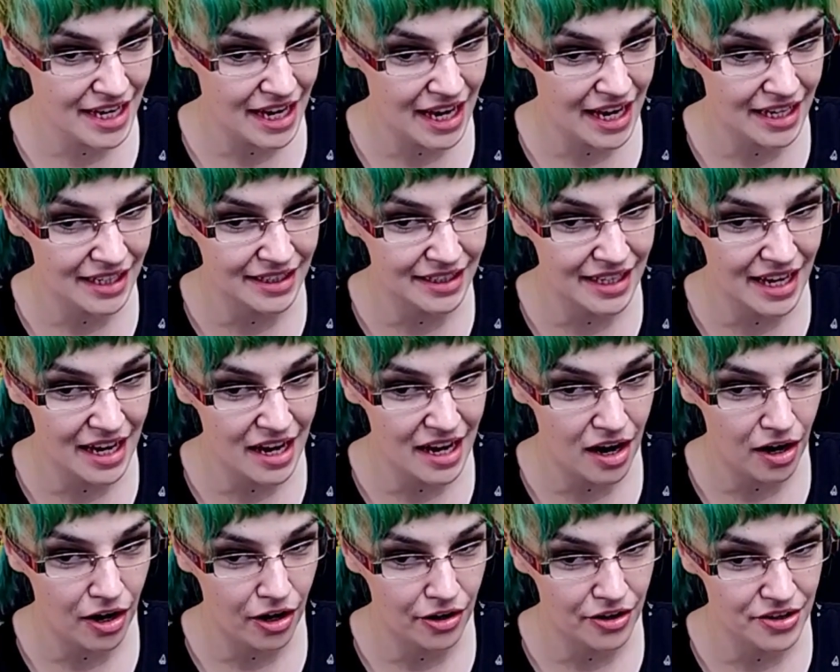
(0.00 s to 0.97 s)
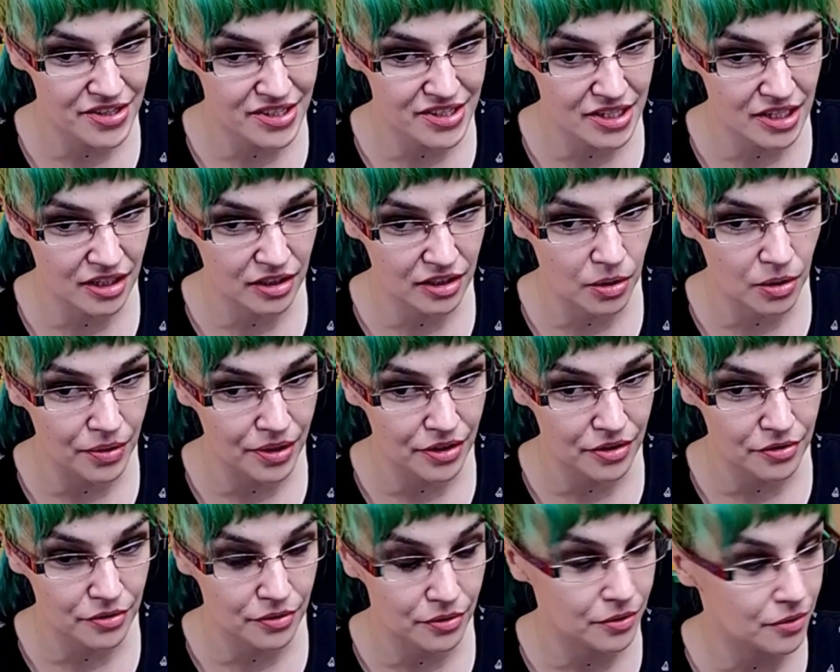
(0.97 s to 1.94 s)
and they are still going
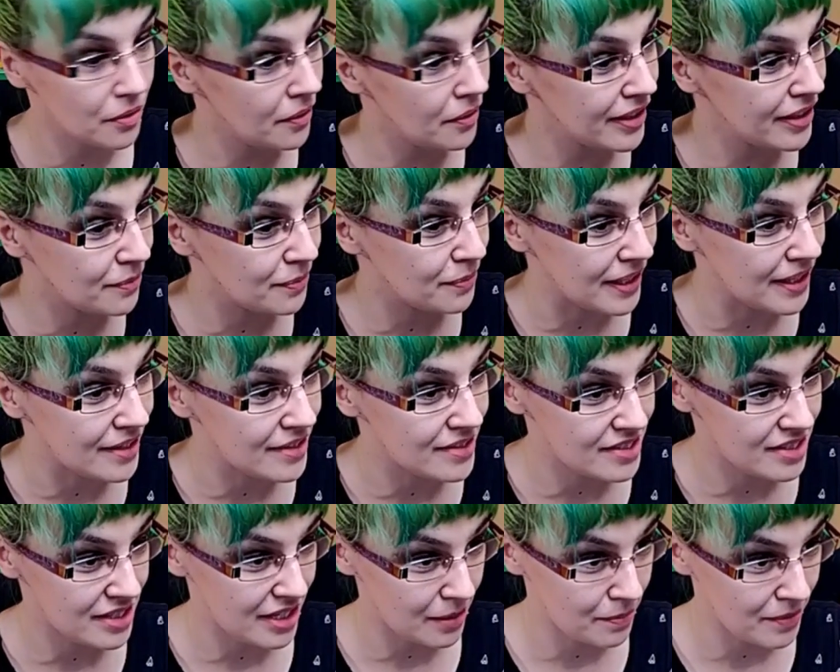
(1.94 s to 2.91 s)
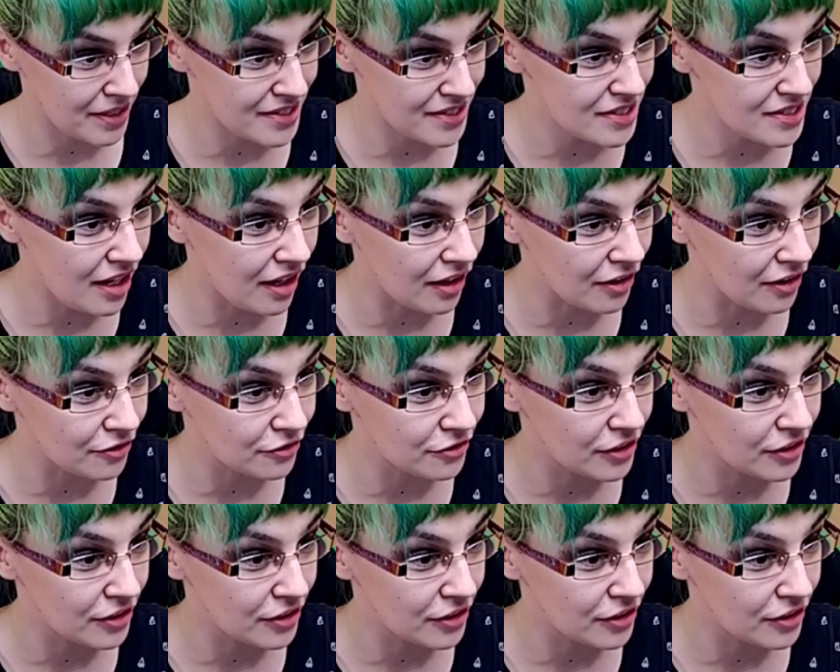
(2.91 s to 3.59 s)
through growing pains like myself,